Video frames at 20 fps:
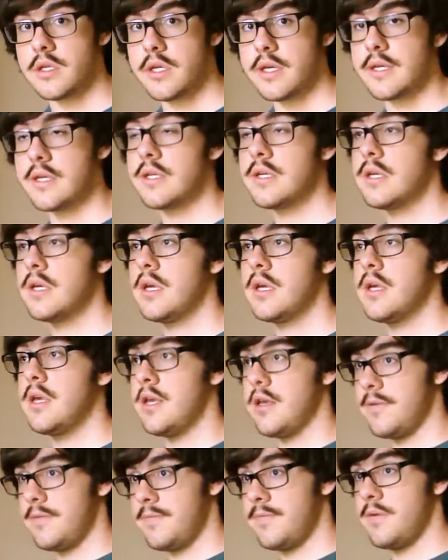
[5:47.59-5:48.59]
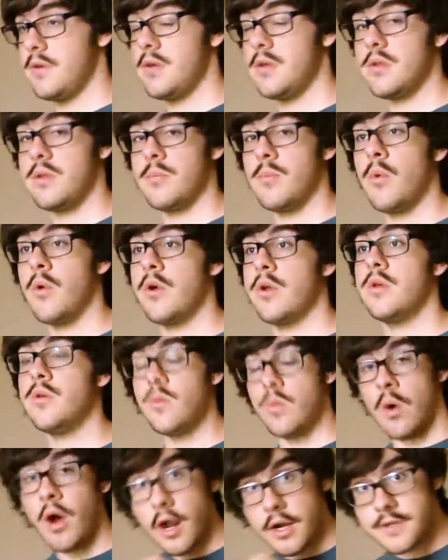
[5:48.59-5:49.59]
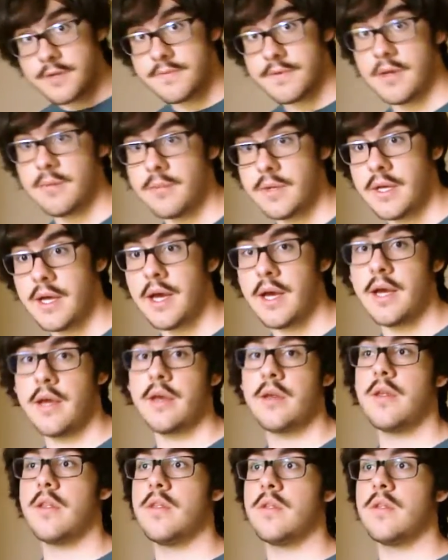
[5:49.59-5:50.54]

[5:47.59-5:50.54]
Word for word: Like, if the more you watch Family Guy,